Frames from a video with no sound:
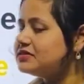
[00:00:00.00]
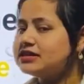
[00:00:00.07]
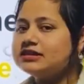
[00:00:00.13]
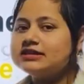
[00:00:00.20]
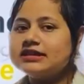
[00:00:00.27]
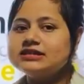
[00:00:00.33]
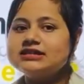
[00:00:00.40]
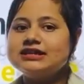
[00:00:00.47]

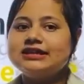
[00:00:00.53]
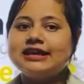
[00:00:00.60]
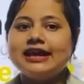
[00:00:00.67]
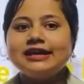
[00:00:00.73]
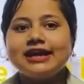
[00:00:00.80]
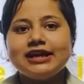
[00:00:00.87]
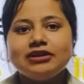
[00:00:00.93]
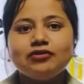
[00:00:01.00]
sentence, can
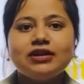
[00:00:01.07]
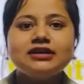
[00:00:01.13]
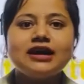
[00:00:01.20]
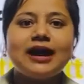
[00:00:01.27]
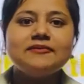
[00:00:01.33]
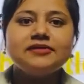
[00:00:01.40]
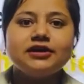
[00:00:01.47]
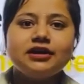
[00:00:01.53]
anyone
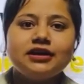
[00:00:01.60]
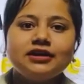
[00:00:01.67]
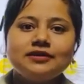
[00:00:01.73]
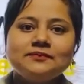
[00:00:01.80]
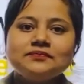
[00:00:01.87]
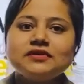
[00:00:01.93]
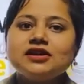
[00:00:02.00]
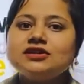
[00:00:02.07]
come here?
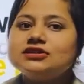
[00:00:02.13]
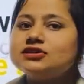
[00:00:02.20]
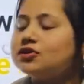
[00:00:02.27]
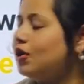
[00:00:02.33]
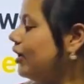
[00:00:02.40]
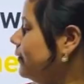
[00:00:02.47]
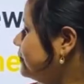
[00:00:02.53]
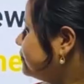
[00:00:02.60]
So
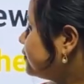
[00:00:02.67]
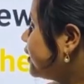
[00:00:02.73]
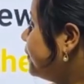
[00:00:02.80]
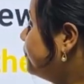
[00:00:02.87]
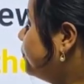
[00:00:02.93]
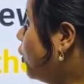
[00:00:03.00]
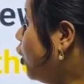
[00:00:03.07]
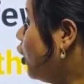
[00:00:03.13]

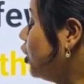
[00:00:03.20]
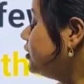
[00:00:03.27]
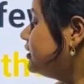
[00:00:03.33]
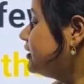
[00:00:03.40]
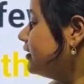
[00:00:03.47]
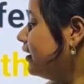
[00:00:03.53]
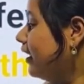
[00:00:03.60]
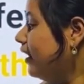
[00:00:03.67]

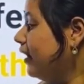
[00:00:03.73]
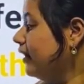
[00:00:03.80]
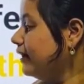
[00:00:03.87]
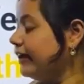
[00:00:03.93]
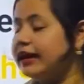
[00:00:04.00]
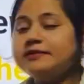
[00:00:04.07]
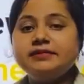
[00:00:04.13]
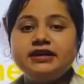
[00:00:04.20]
both
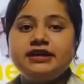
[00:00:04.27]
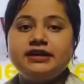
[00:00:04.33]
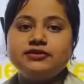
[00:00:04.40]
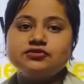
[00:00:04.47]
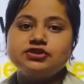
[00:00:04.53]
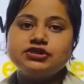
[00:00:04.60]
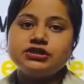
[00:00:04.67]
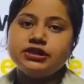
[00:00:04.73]
can be
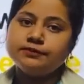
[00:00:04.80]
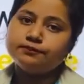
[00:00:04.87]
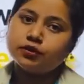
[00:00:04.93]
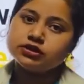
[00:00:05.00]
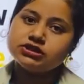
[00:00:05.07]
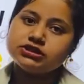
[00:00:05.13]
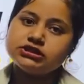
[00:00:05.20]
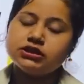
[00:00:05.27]
used in
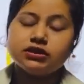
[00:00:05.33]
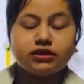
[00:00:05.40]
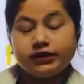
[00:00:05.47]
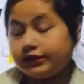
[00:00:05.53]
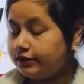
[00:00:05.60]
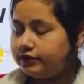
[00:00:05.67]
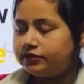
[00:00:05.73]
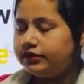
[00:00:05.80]
positive,
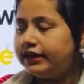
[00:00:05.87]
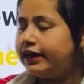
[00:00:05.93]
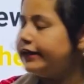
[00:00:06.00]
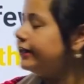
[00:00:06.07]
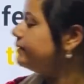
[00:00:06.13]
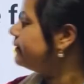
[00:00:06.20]
in negative